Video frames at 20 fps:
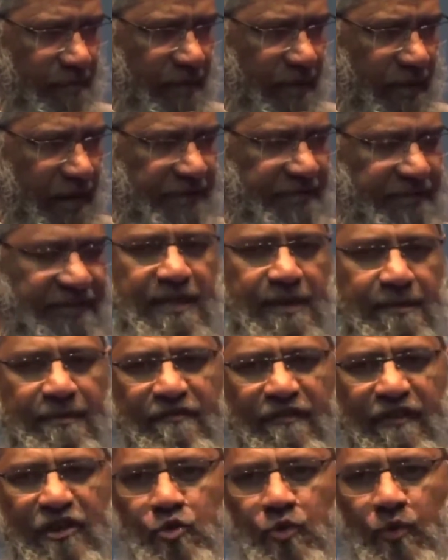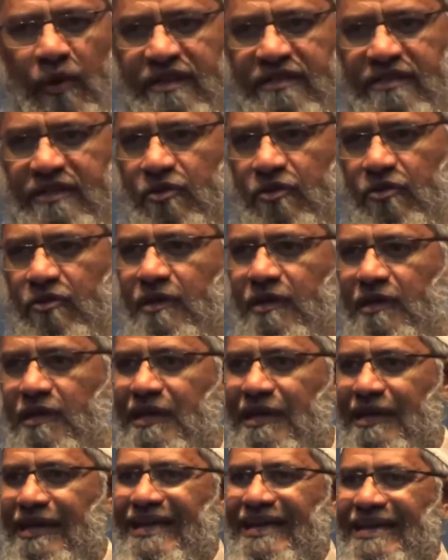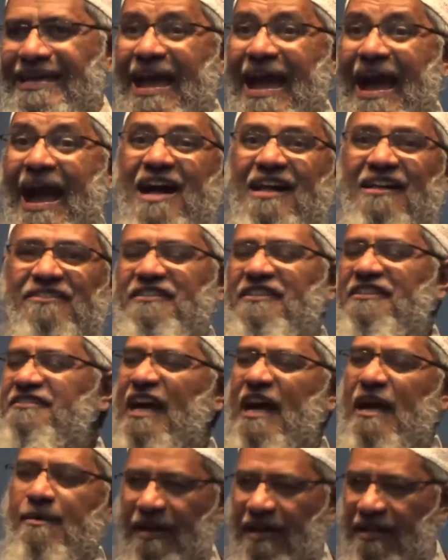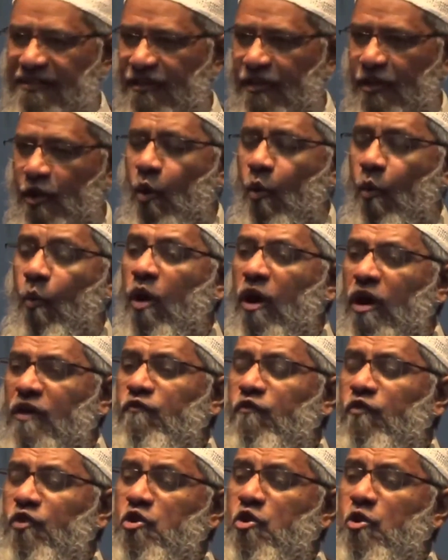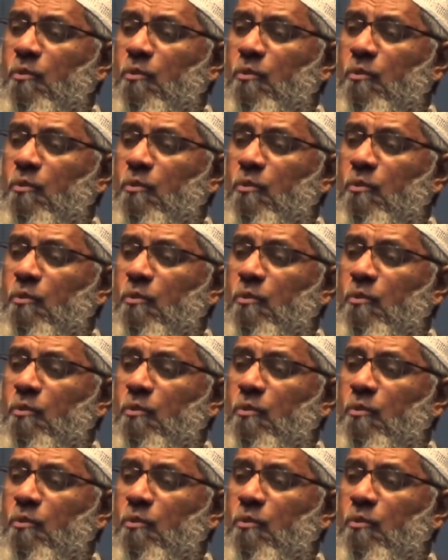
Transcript: hadith number 1280, he asked the Sahabas, what would you